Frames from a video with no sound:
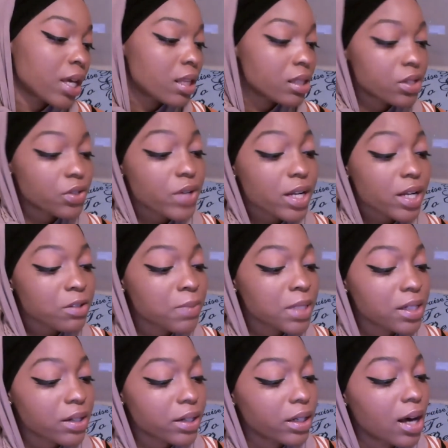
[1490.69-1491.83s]
The stretch
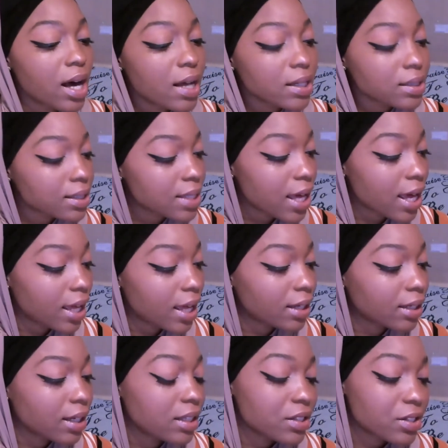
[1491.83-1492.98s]
material hugs the head
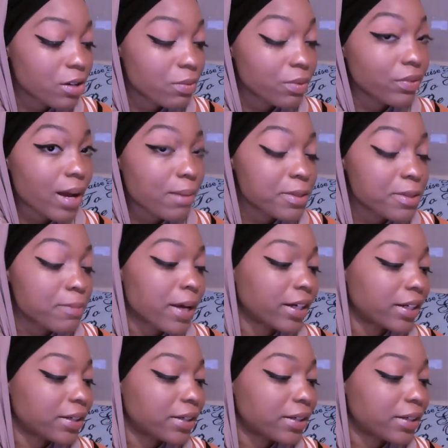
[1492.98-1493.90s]
and the turban wraps better.